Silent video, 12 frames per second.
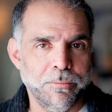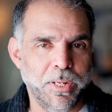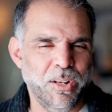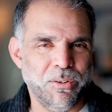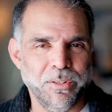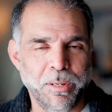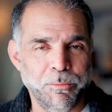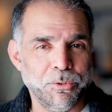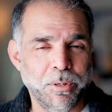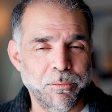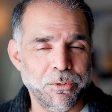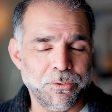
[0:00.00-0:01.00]
and of course I'm not,
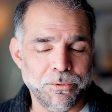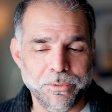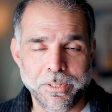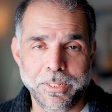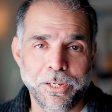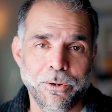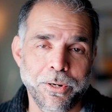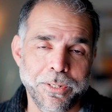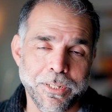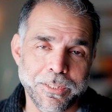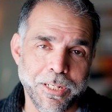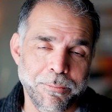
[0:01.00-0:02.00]
I'm not sure that they call it
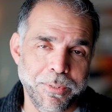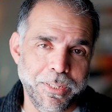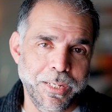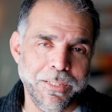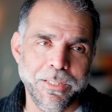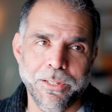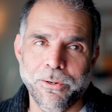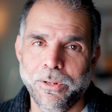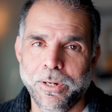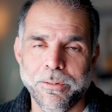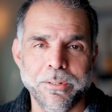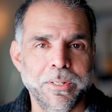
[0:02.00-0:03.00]
duck typing. I think they
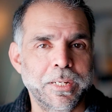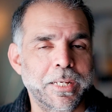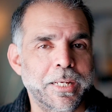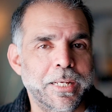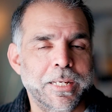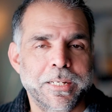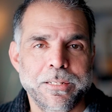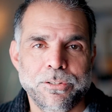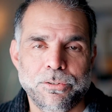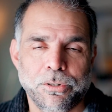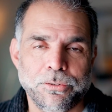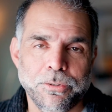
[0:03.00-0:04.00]
call it
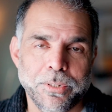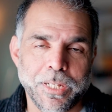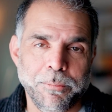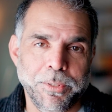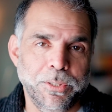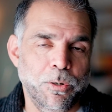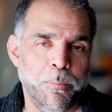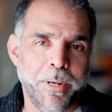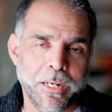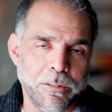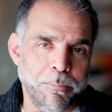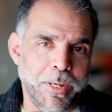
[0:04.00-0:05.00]
structural typing or
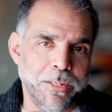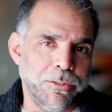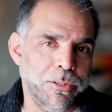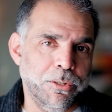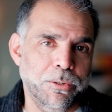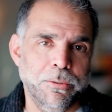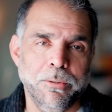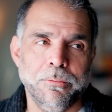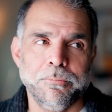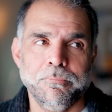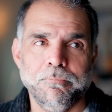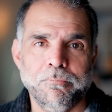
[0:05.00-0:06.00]
pattern matching or
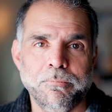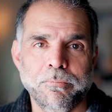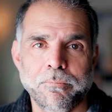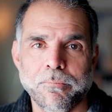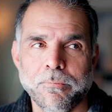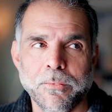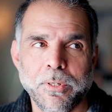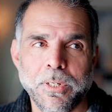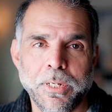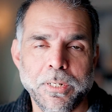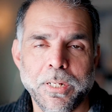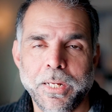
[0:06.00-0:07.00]

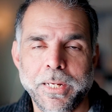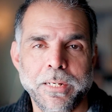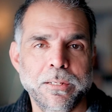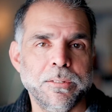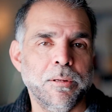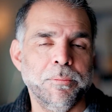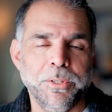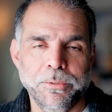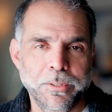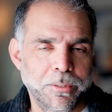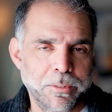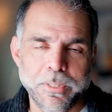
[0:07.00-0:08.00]
uh, delayed something or
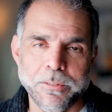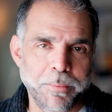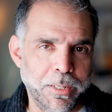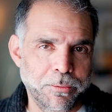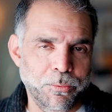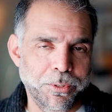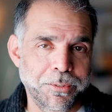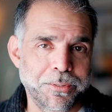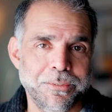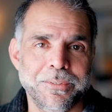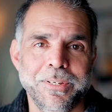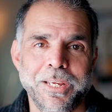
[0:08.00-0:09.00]
the other. It doesn't matter what it
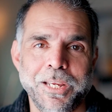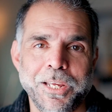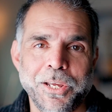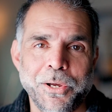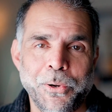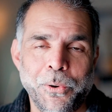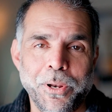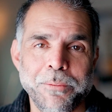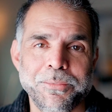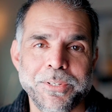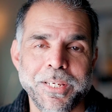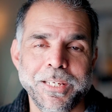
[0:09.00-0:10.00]
is. All
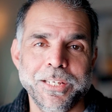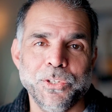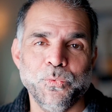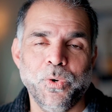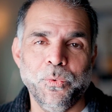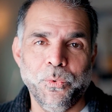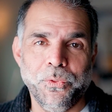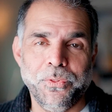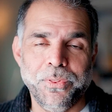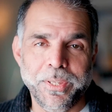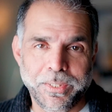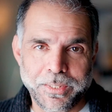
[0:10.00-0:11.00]
I'm saying is one would
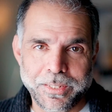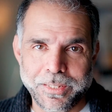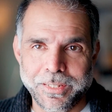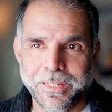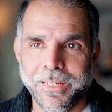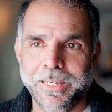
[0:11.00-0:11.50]
think